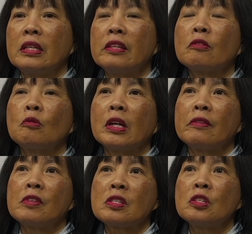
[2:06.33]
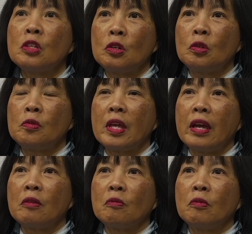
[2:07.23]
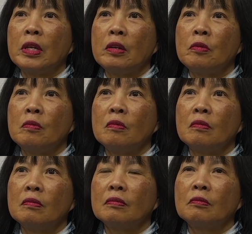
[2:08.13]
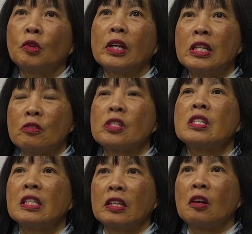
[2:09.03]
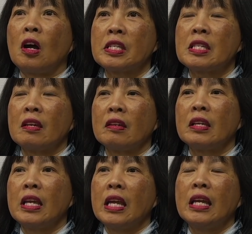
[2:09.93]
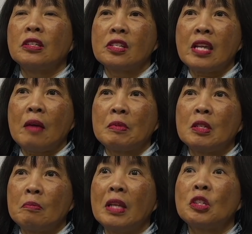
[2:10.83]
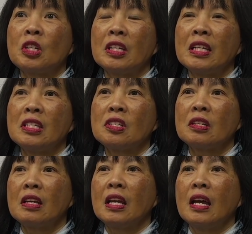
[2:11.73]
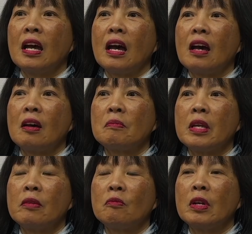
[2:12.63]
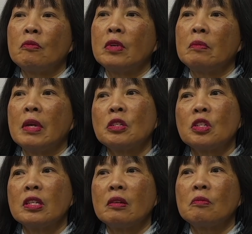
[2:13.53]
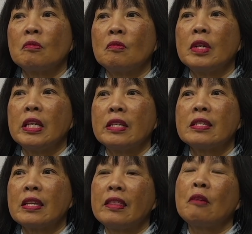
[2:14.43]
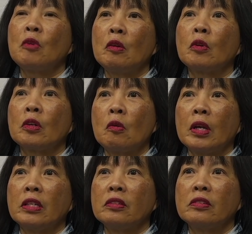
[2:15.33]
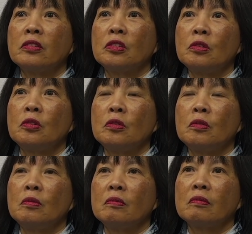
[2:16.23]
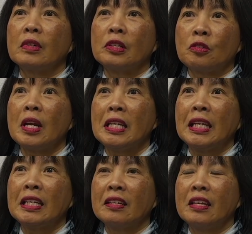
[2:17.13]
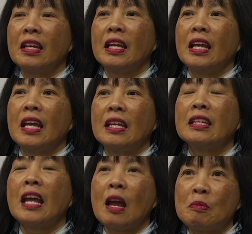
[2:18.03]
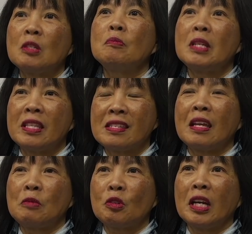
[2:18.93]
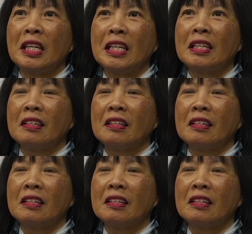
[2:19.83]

Neither one of us knew that we were interested in CASA and just happened to mention it. And when we mentioned it, we said that we were going to a training, and it happened to be the same training.